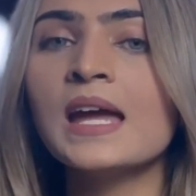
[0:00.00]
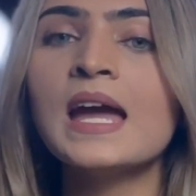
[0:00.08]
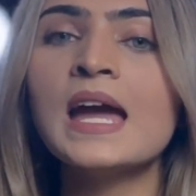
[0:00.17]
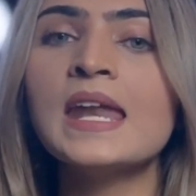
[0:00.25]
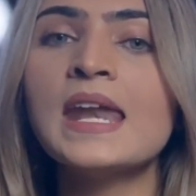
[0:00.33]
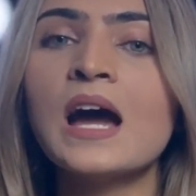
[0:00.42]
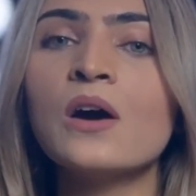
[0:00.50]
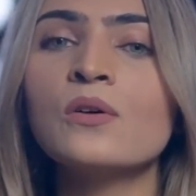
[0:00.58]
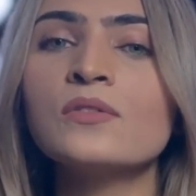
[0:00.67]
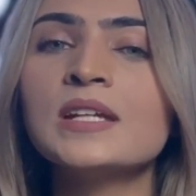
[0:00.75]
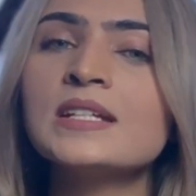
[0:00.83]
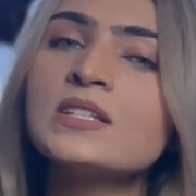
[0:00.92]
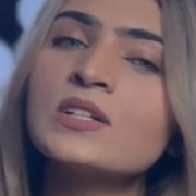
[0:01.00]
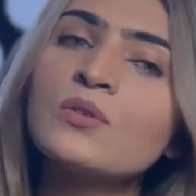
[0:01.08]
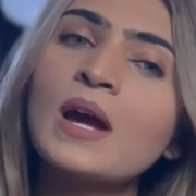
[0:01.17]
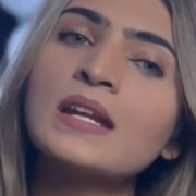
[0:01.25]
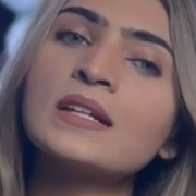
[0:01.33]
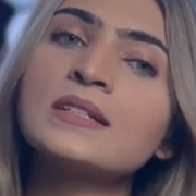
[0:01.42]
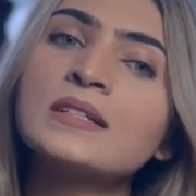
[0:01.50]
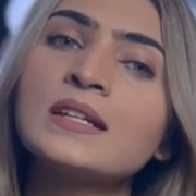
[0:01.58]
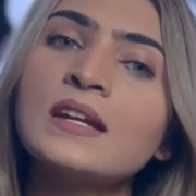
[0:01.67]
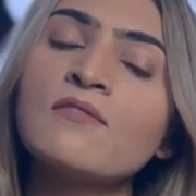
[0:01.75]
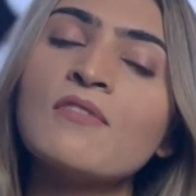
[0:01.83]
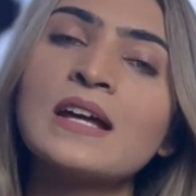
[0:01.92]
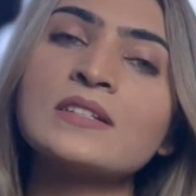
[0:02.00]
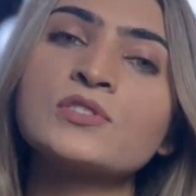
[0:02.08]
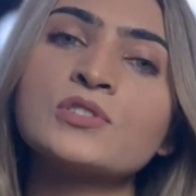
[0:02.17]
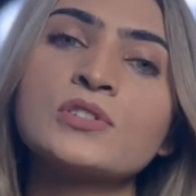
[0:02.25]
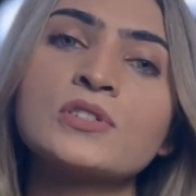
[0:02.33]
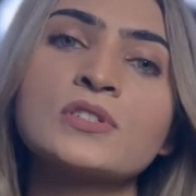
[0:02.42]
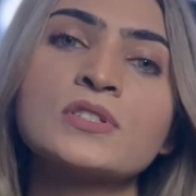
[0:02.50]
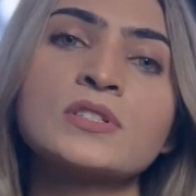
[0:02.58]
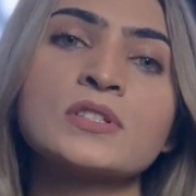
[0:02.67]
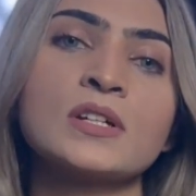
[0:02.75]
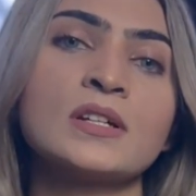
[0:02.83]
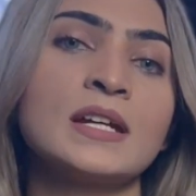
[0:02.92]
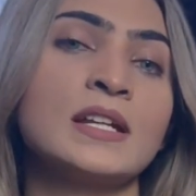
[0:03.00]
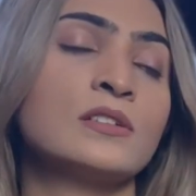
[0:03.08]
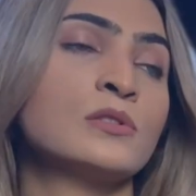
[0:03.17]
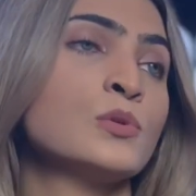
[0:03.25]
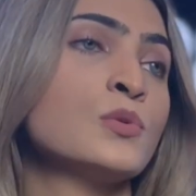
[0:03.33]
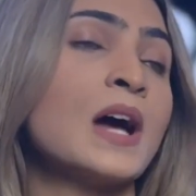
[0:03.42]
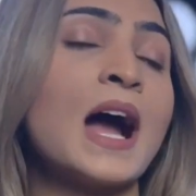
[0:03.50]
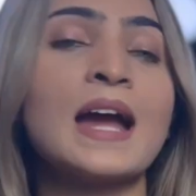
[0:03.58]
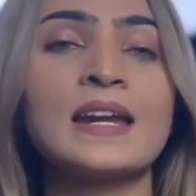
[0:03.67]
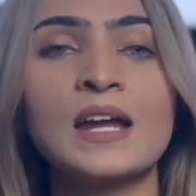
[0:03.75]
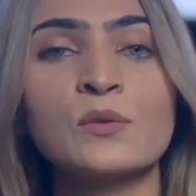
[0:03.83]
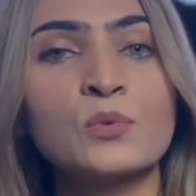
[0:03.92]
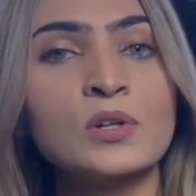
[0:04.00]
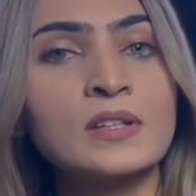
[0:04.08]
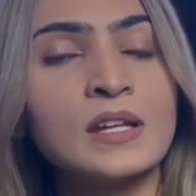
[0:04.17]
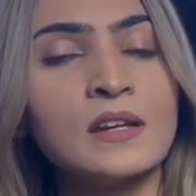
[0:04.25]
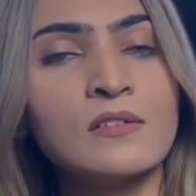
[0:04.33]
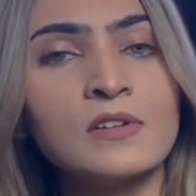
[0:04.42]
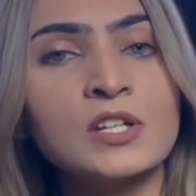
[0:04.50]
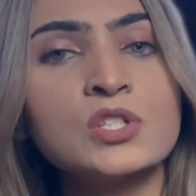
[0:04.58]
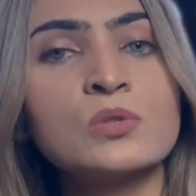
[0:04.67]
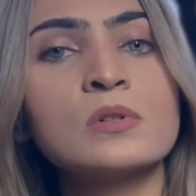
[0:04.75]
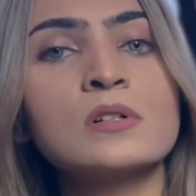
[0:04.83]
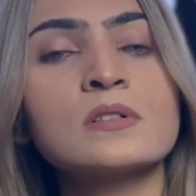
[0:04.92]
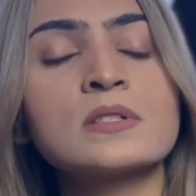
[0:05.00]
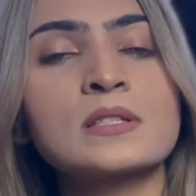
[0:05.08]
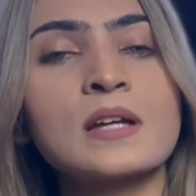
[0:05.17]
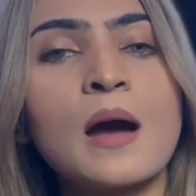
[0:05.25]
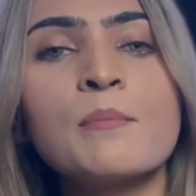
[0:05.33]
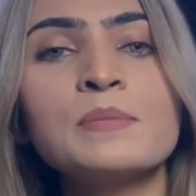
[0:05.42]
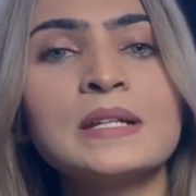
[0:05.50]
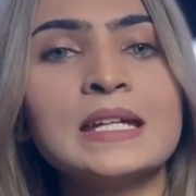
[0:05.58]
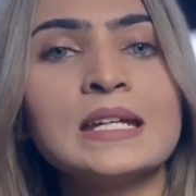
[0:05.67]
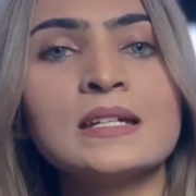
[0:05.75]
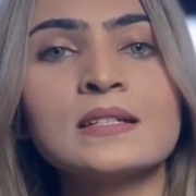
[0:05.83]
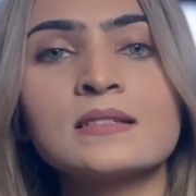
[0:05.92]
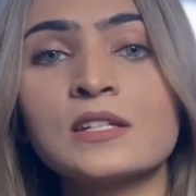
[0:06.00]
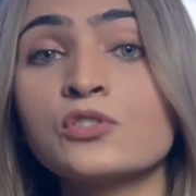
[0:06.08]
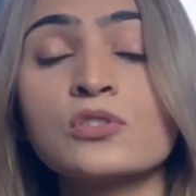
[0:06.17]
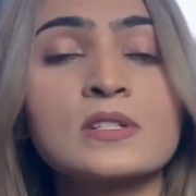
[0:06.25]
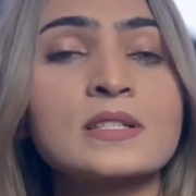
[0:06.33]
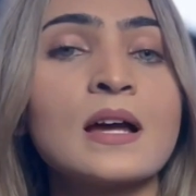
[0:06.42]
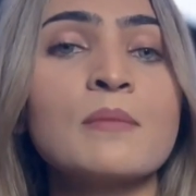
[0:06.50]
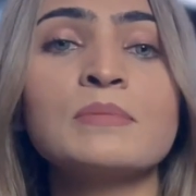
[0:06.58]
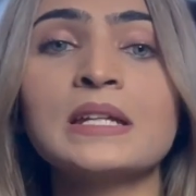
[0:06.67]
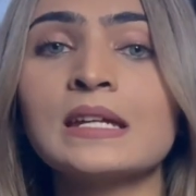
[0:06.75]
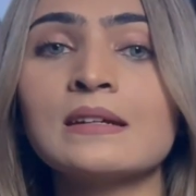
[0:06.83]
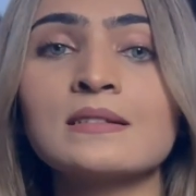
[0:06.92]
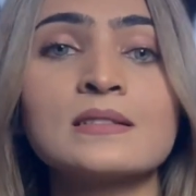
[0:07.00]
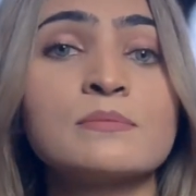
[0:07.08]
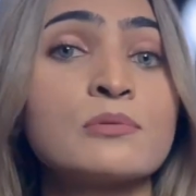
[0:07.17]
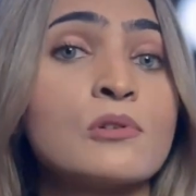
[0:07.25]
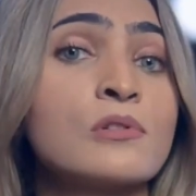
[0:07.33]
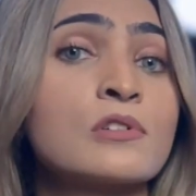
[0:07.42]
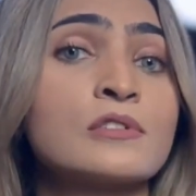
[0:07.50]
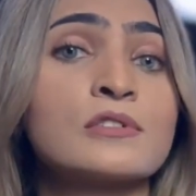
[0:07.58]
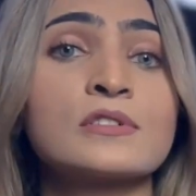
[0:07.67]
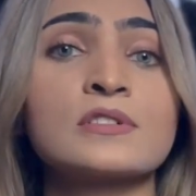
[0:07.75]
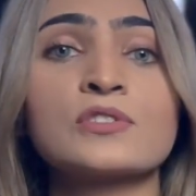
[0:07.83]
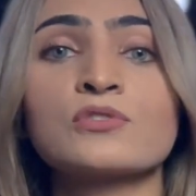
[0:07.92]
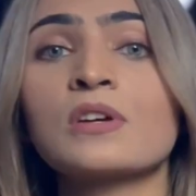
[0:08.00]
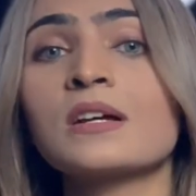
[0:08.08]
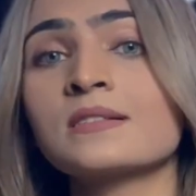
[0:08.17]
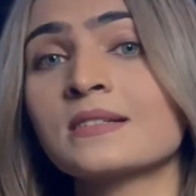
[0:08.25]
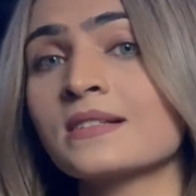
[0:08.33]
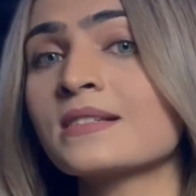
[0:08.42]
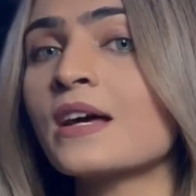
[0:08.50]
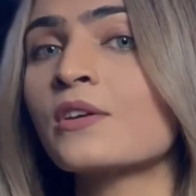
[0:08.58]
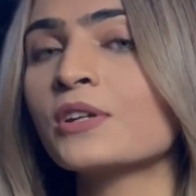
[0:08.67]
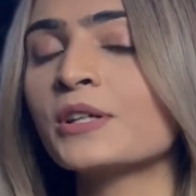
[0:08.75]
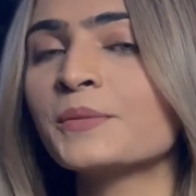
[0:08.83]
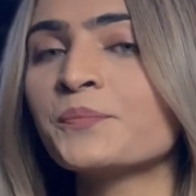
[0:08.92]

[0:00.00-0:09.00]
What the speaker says: Now, these accredited investors include high net worth individuals, companies, insurance companies, brokers, trusts, etc.